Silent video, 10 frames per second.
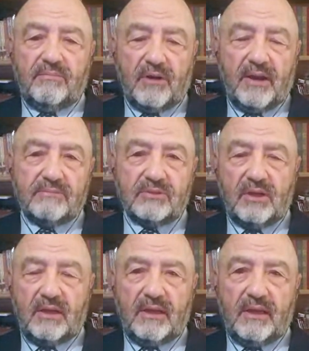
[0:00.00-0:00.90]
perhaps
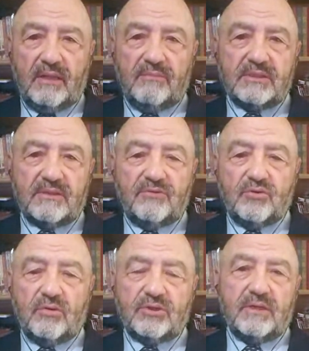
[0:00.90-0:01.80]
uh, elements of
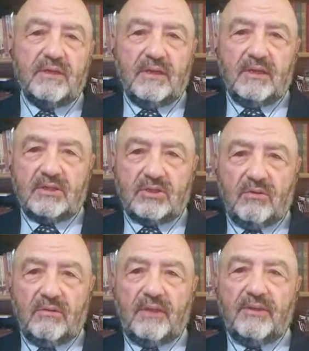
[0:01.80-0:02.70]
Georgia.
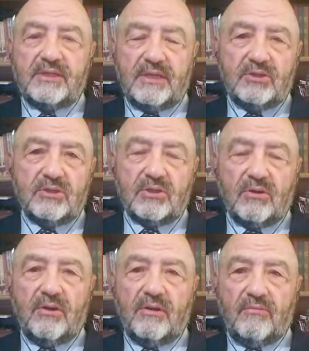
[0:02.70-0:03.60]
So uh, the tensions are
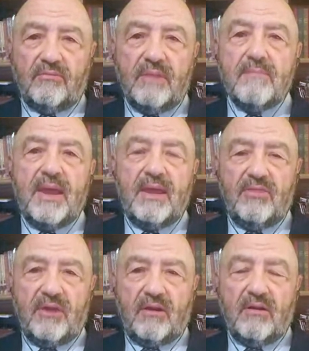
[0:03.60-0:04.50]
going to
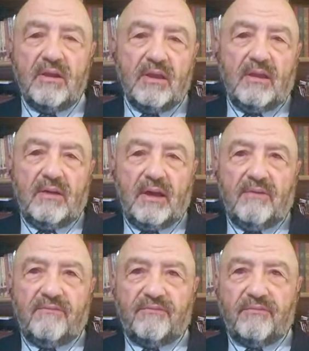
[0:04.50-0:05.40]
remain there.
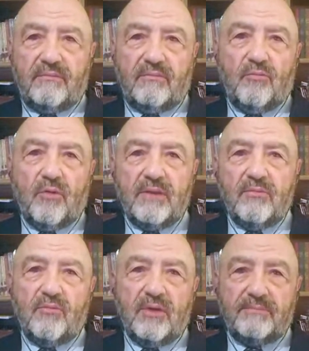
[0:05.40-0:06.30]
Uh,
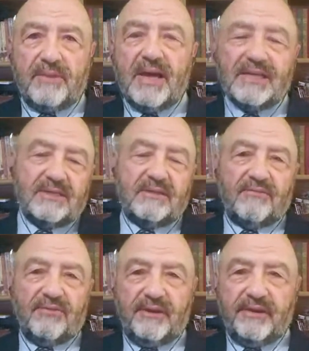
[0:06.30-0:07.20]
one one
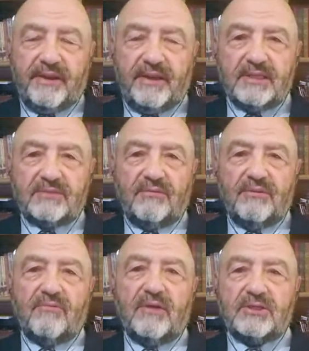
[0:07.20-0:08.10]
positive thing, I guess,
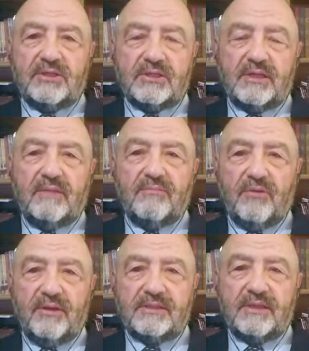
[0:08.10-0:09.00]
from the Russian
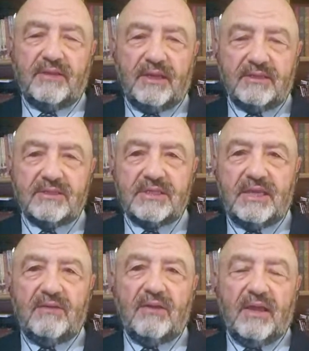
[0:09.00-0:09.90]
standpoint is that they can
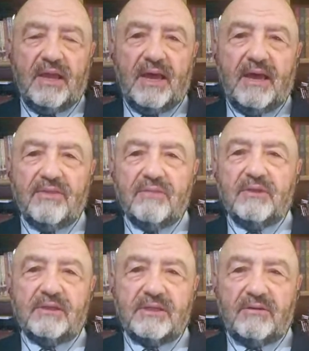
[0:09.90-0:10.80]
see how the
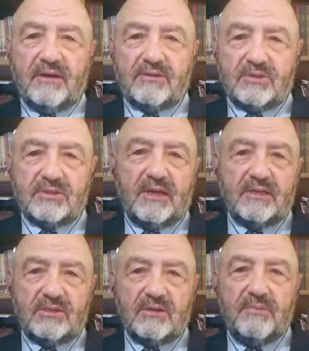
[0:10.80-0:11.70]
military
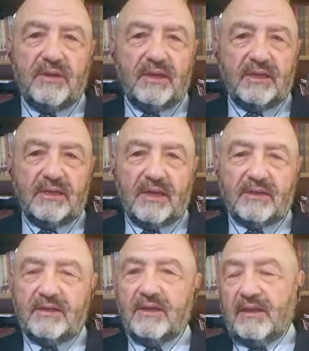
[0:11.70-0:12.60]
exercises are being
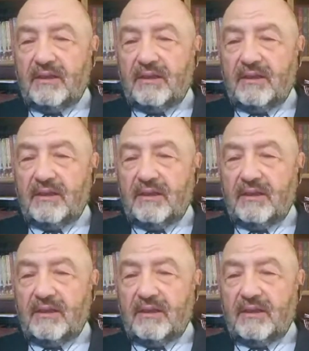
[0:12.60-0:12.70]
conducted